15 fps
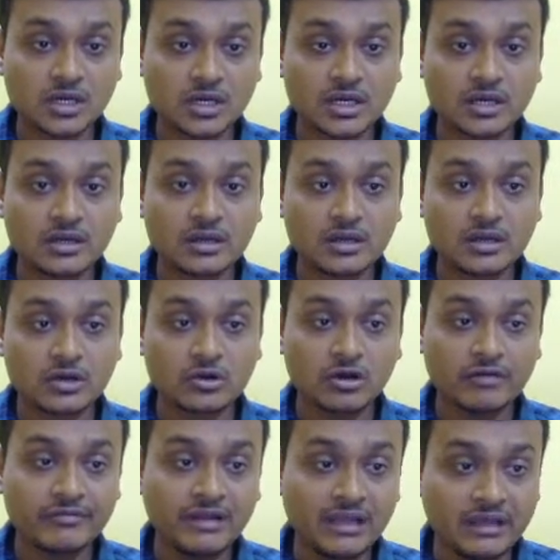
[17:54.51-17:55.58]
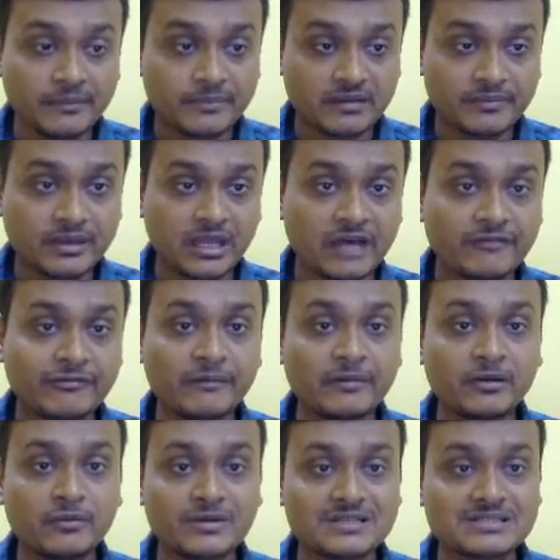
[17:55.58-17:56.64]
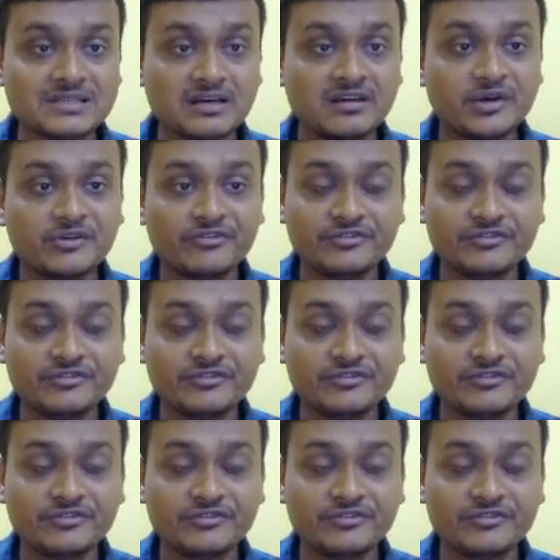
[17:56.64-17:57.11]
Aphra Behn was the